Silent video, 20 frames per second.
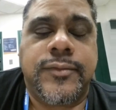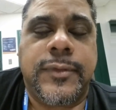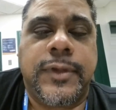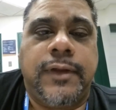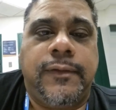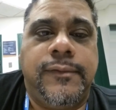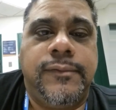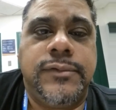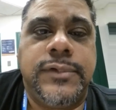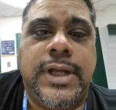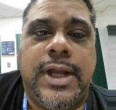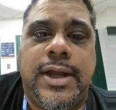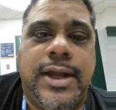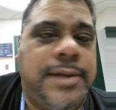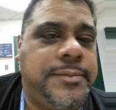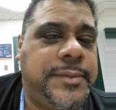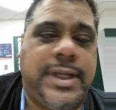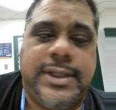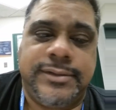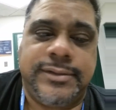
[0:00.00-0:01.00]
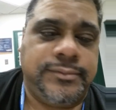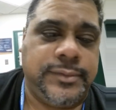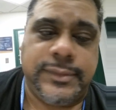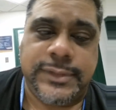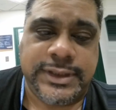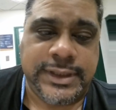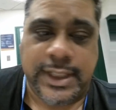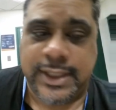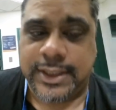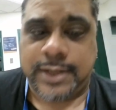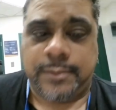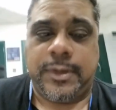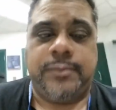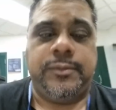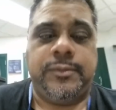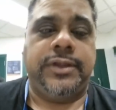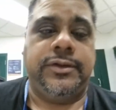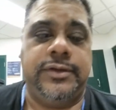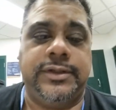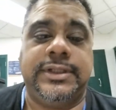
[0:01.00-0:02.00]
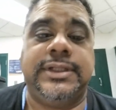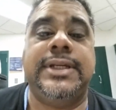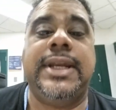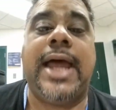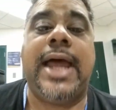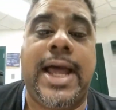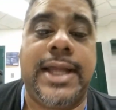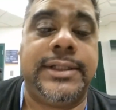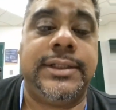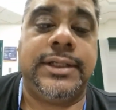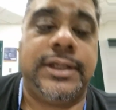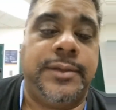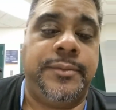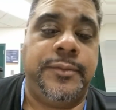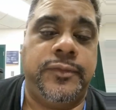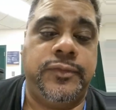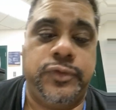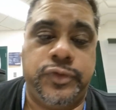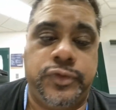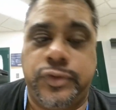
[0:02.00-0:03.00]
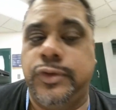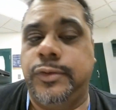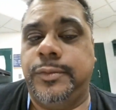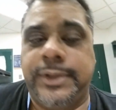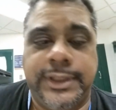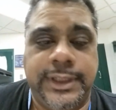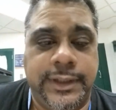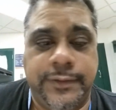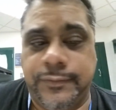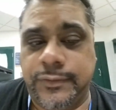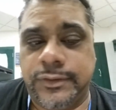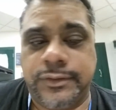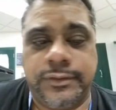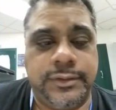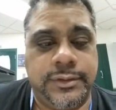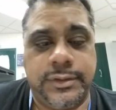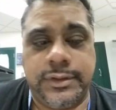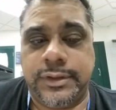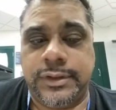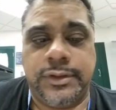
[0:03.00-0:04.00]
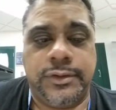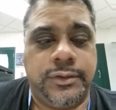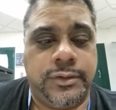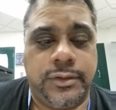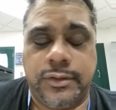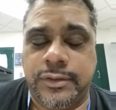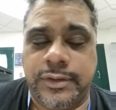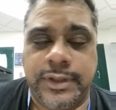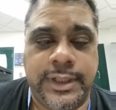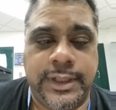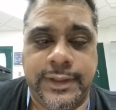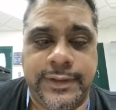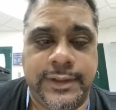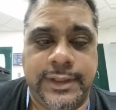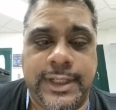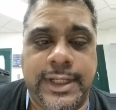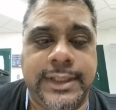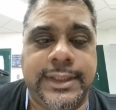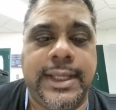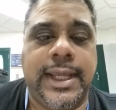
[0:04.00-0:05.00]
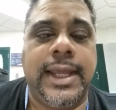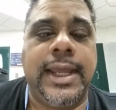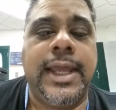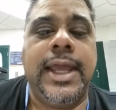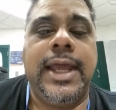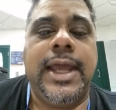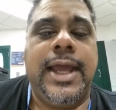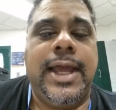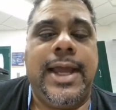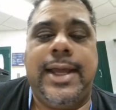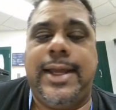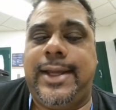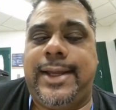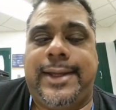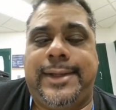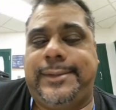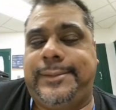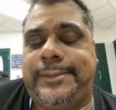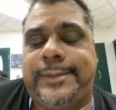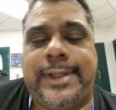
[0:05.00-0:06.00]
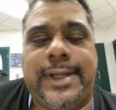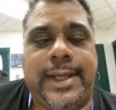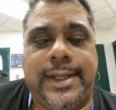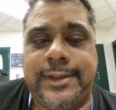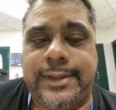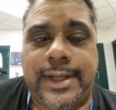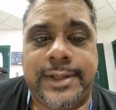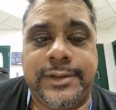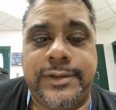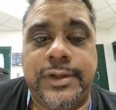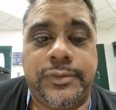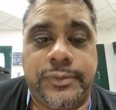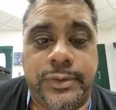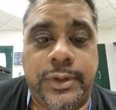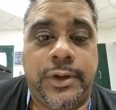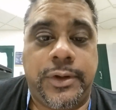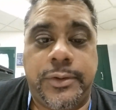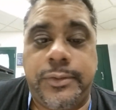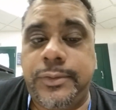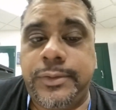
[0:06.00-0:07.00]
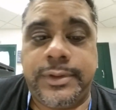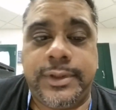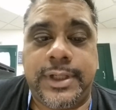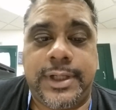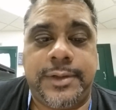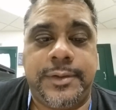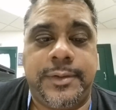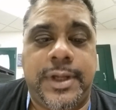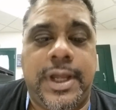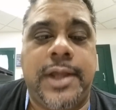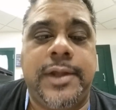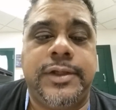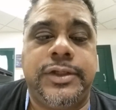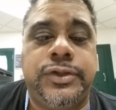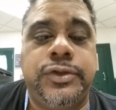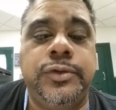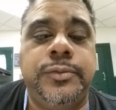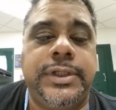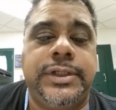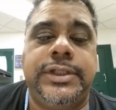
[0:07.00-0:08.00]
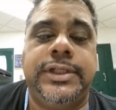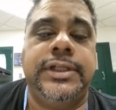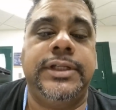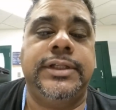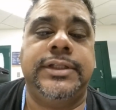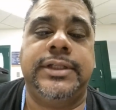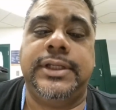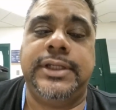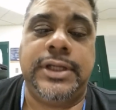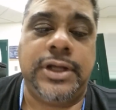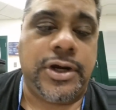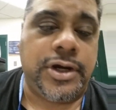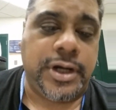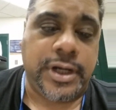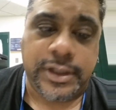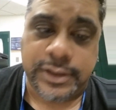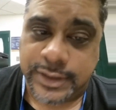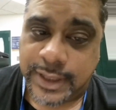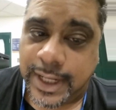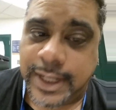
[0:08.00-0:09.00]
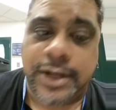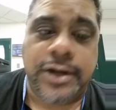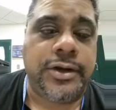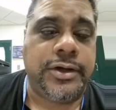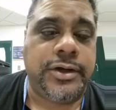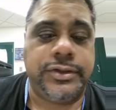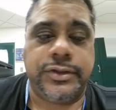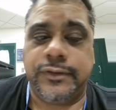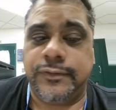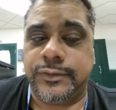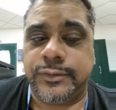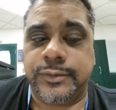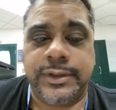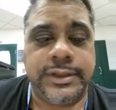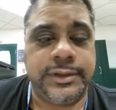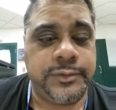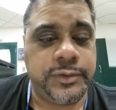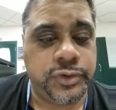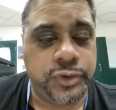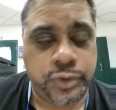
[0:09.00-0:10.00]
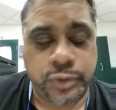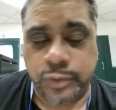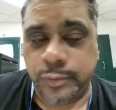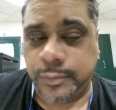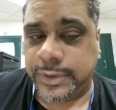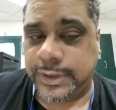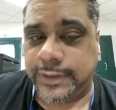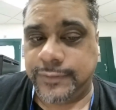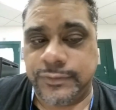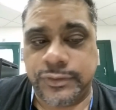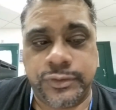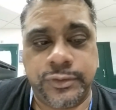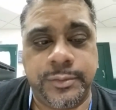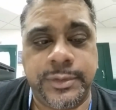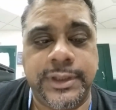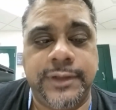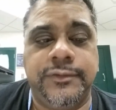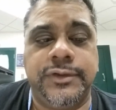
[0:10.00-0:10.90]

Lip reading: Now, I'm not saying that my mother is not a true believer, or anything like that. I don't know. I assume that she is a diehard Jehovah's Witness, true believer.